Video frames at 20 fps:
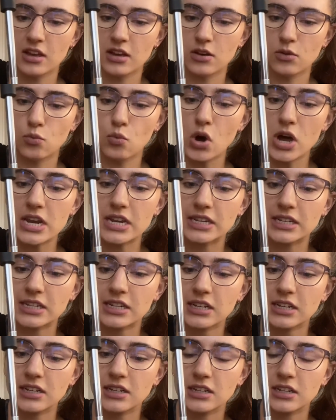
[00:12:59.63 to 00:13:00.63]

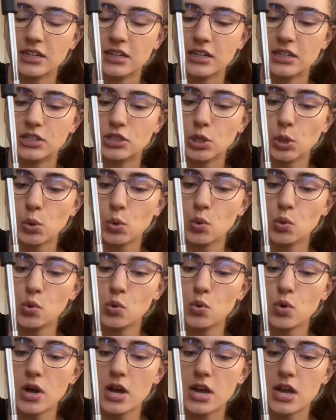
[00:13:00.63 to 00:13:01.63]
1,
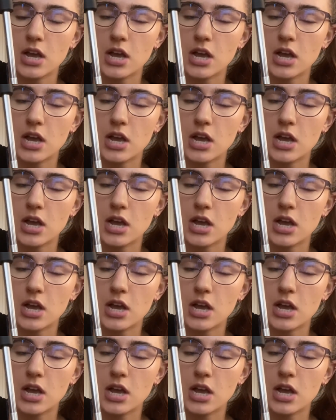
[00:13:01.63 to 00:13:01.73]
2,